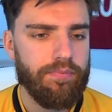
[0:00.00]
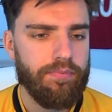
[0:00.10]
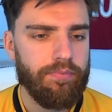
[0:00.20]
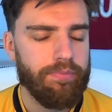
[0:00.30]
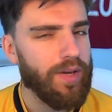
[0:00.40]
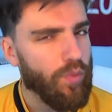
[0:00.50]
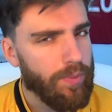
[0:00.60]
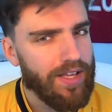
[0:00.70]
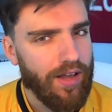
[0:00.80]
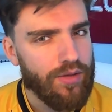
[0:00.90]
But but it will
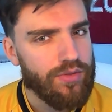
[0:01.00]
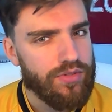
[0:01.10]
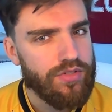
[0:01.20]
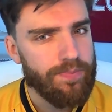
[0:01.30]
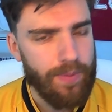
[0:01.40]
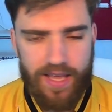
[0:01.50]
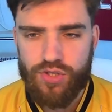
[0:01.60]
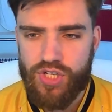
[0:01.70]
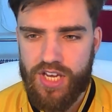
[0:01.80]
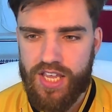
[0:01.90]
be close.
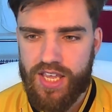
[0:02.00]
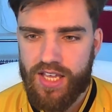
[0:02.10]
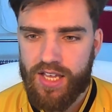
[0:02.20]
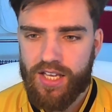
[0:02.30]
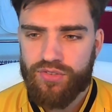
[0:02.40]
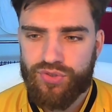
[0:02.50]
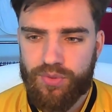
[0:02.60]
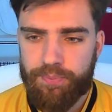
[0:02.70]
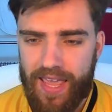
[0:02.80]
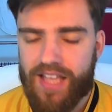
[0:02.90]
PNG
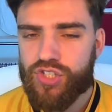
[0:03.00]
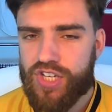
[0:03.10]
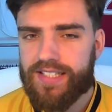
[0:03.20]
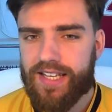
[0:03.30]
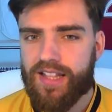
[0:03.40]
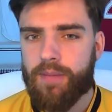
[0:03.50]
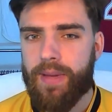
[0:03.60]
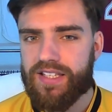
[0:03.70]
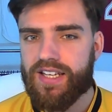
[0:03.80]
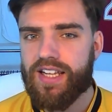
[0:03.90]
did the
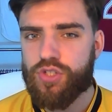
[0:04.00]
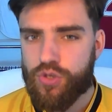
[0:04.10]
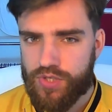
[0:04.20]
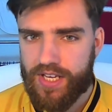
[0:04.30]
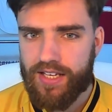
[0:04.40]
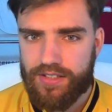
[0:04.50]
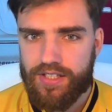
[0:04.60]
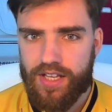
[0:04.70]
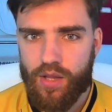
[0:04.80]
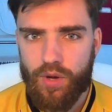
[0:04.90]
best against New Zealand
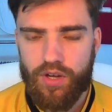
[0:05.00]
in the World Cup